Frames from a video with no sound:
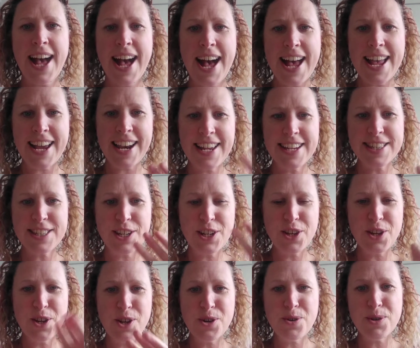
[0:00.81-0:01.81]
Hi class
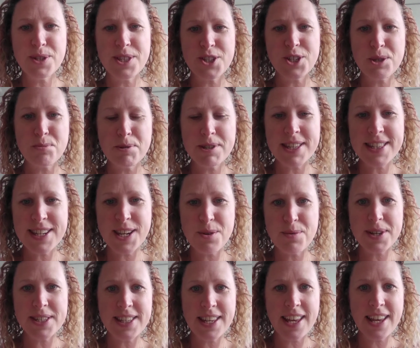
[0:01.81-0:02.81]
two, it's just Mrs.
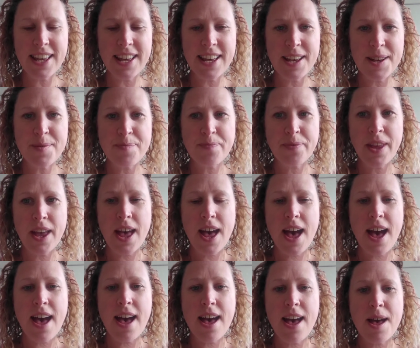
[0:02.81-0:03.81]
Lewis here.
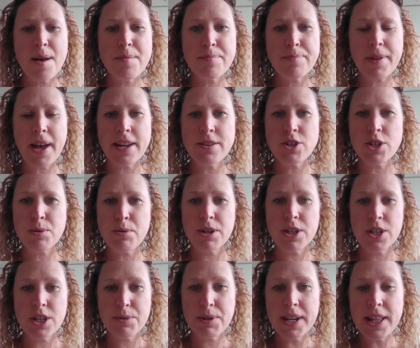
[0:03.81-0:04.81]
I just
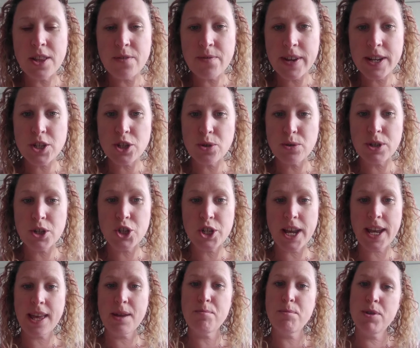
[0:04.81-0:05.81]
wanted to do a little video to
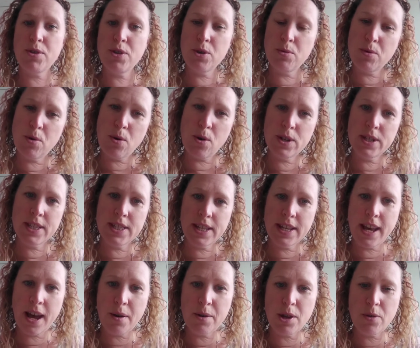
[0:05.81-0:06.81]
check in with you all and see
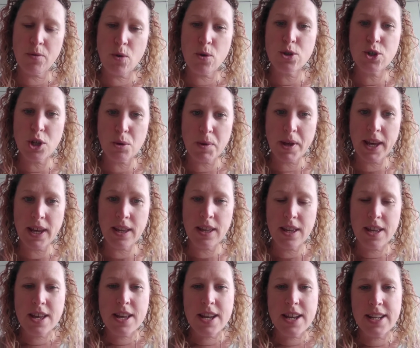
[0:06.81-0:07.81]
how you're all doing. It
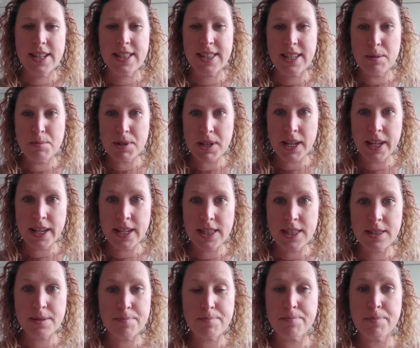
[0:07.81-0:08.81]
seems like
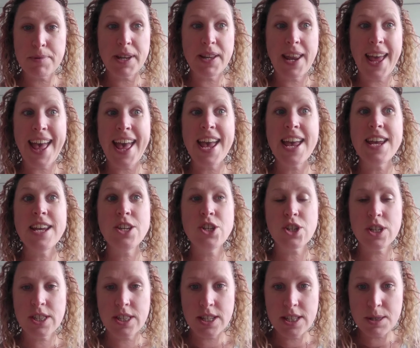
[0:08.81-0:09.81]
it's been
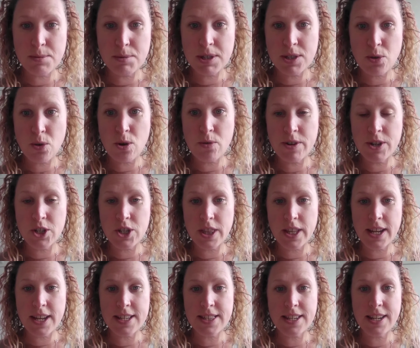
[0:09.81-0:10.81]
ages since we saw each other,
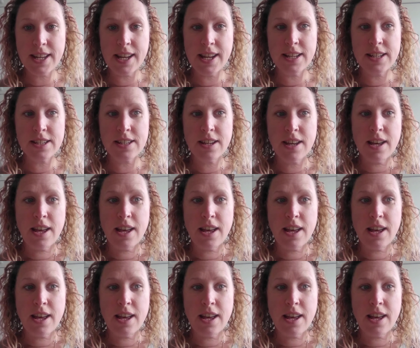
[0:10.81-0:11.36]
hasn't it?